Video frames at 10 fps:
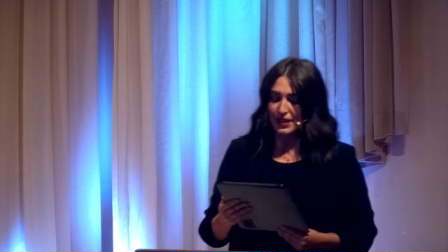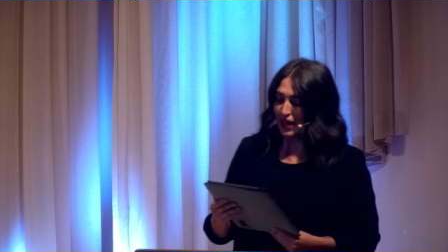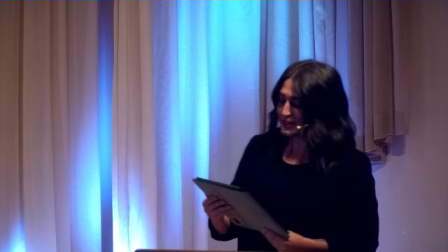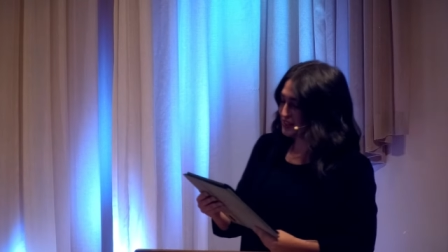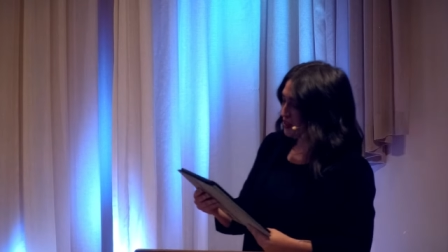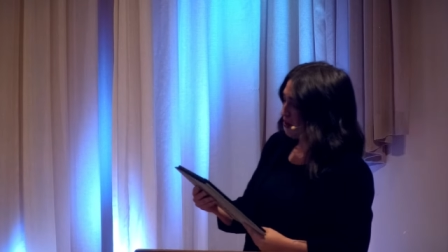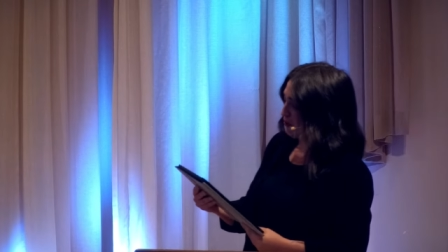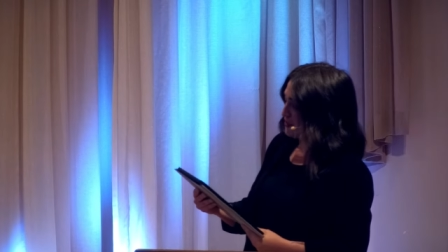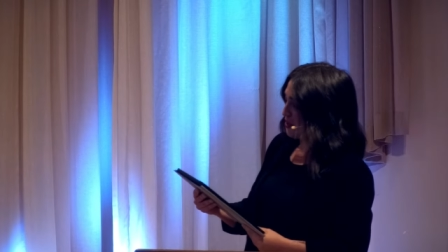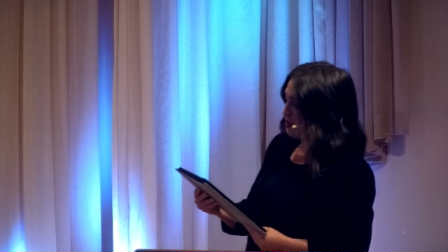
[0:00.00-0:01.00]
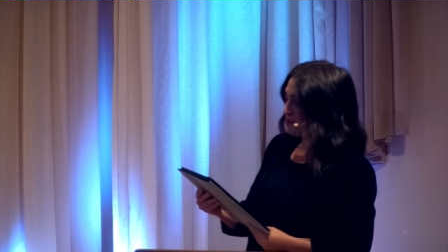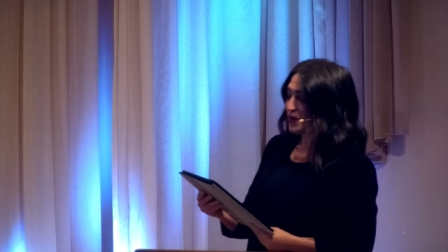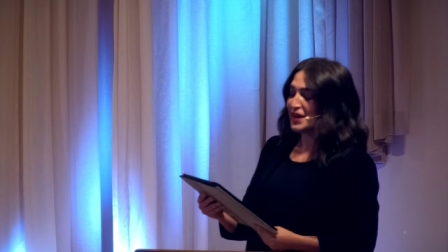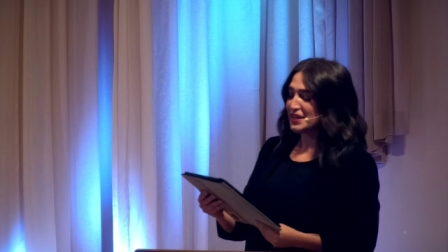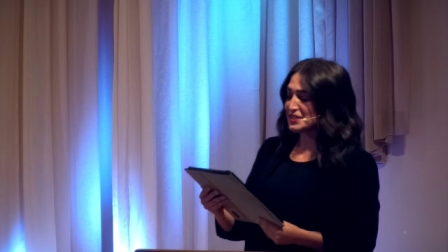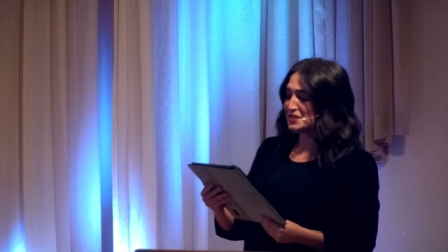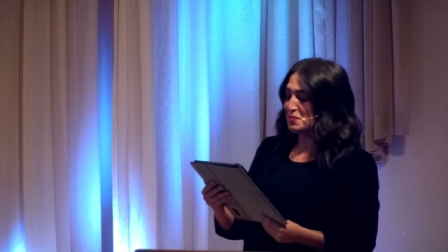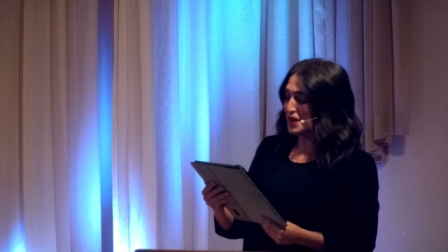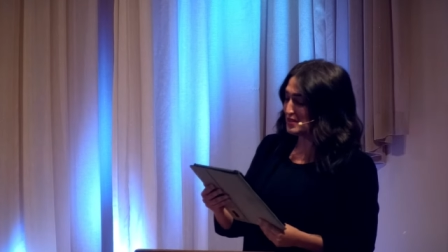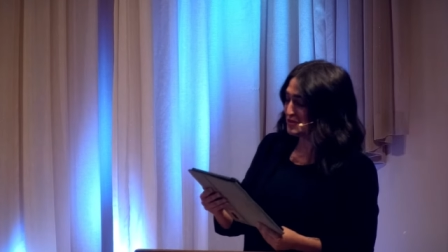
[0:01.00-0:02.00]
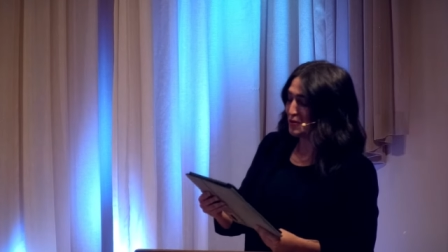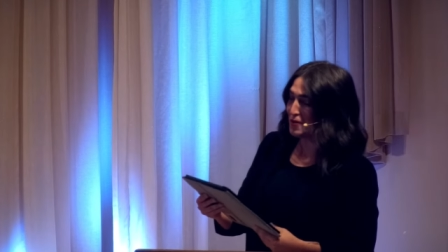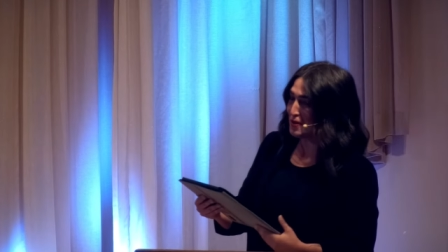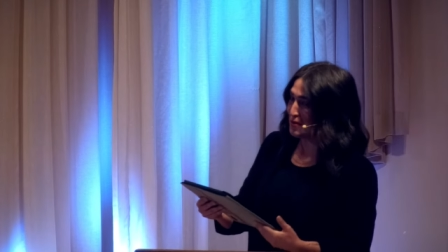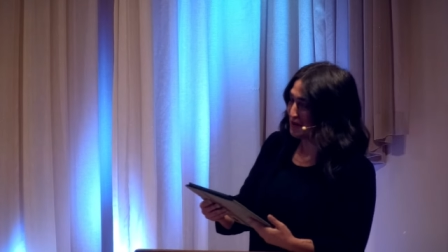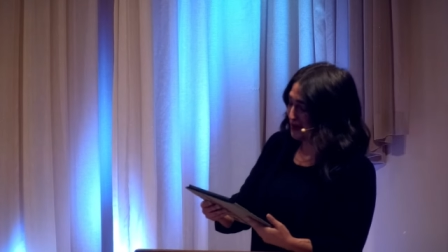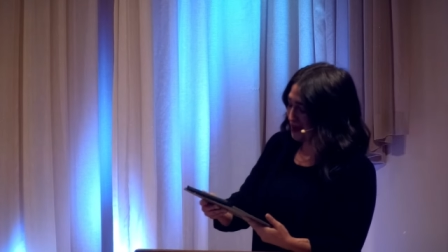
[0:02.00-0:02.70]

That song was called Praise My Soul, O